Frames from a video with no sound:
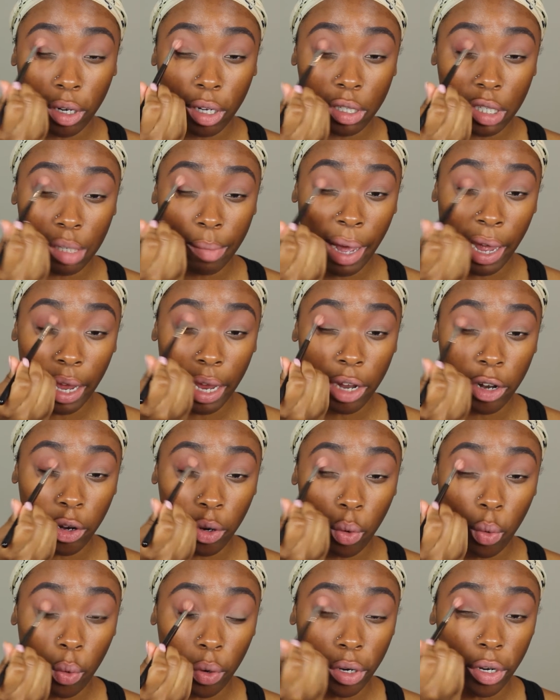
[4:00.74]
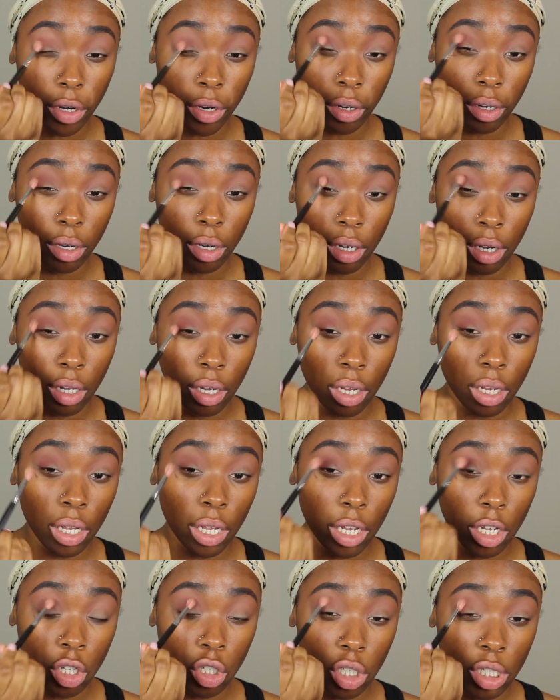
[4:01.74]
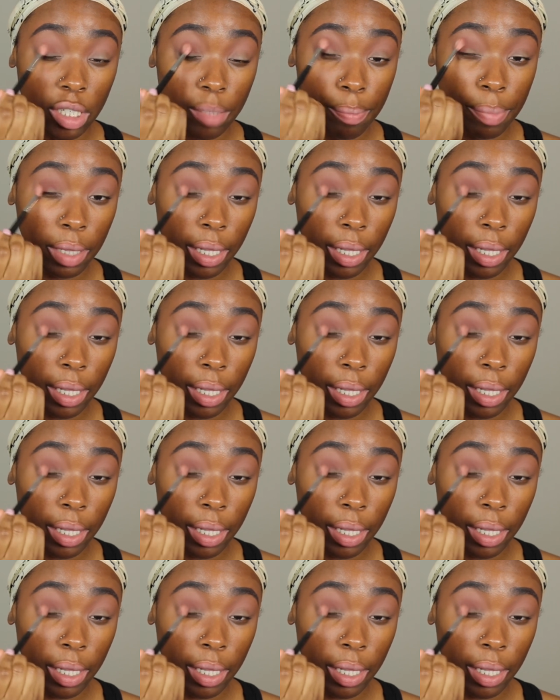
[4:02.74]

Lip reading: into my inner corner and just